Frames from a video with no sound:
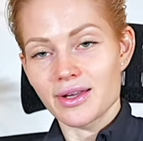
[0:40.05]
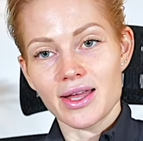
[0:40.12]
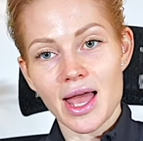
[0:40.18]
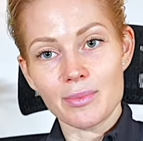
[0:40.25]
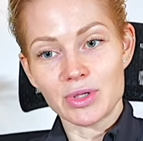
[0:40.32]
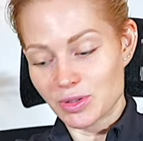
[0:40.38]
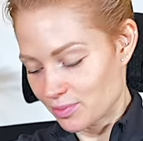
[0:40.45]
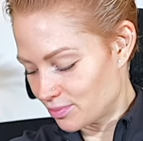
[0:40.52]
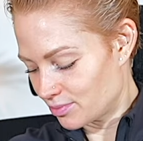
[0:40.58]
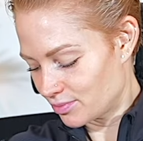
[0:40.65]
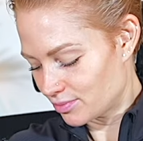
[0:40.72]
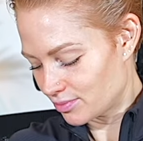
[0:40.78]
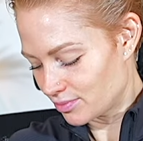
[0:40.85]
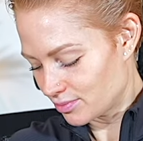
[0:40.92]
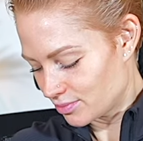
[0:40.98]
And be
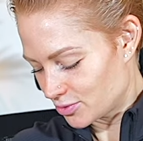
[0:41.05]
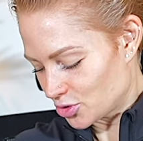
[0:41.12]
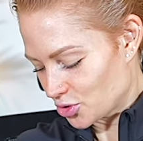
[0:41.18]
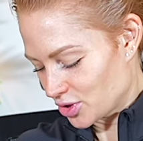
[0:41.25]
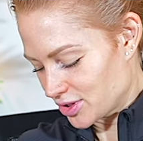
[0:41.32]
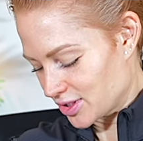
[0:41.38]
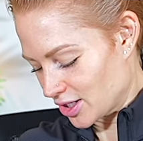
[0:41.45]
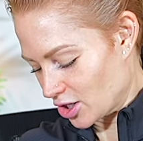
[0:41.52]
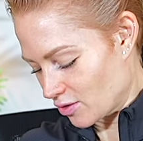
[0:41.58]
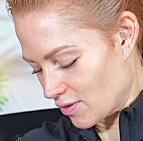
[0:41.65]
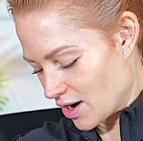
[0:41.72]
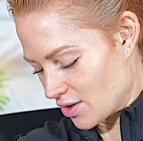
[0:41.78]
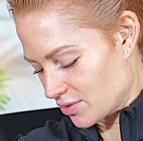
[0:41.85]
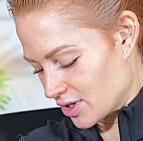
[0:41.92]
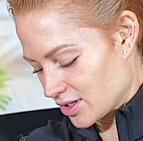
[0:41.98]
sure to stick
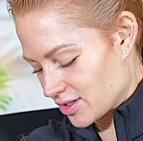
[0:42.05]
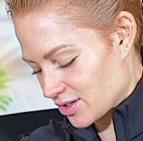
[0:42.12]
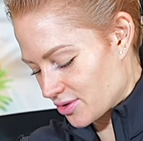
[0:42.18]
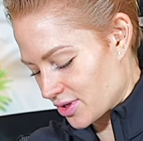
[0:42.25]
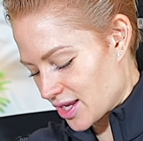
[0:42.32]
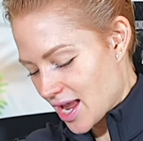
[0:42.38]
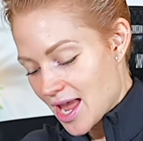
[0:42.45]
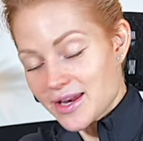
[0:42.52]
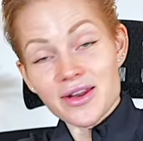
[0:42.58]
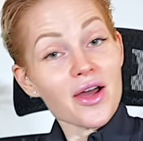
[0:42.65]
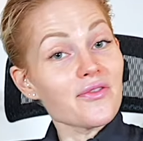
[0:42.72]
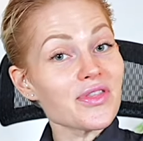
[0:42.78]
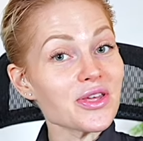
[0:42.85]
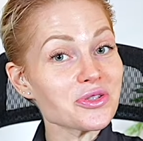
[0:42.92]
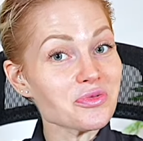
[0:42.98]
around until the end
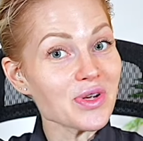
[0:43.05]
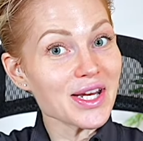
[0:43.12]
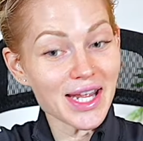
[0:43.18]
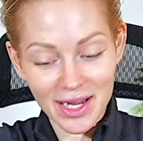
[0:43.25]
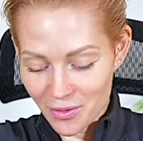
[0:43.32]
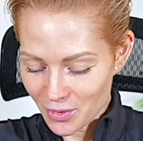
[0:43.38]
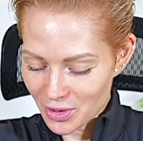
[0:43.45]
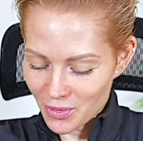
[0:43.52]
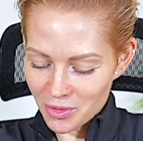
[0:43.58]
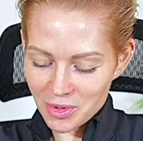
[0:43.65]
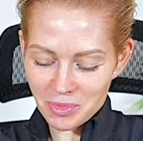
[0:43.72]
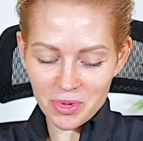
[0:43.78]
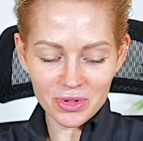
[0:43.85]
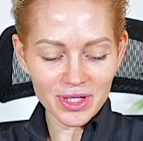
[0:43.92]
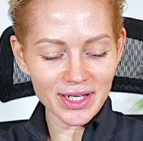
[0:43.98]
of this reading. We will be
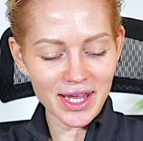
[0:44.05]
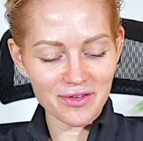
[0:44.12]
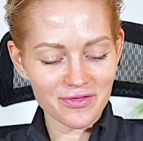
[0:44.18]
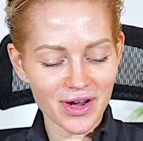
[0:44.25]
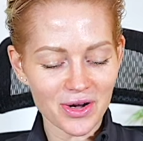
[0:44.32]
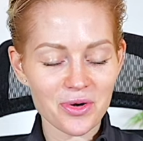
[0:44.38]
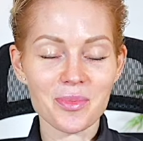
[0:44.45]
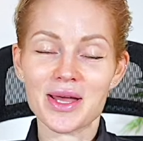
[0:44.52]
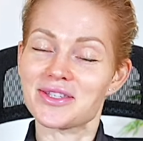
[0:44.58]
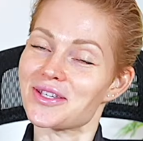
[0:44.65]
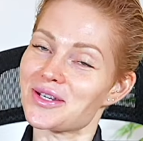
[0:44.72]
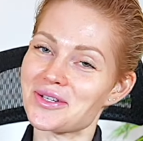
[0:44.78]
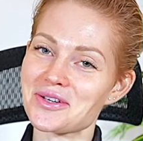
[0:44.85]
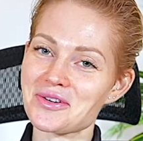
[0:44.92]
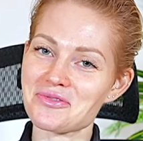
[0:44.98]
pulling a final
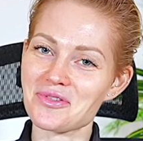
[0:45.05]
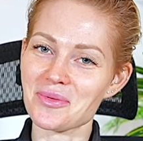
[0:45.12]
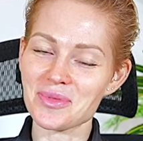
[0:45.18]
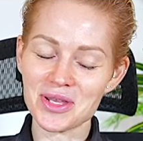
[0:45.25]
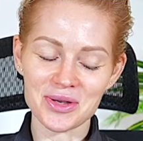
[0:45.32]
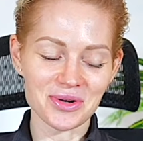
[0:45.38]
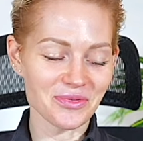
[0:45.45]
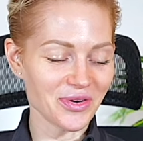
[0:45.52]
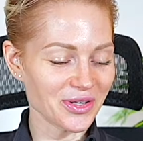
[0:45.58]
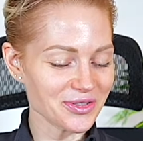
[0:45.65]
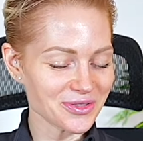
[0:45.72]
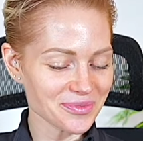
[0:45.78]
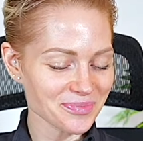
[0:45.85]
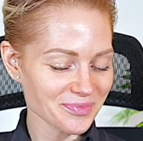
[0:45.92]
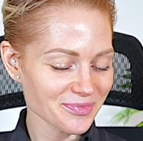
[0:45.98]
message from the universe.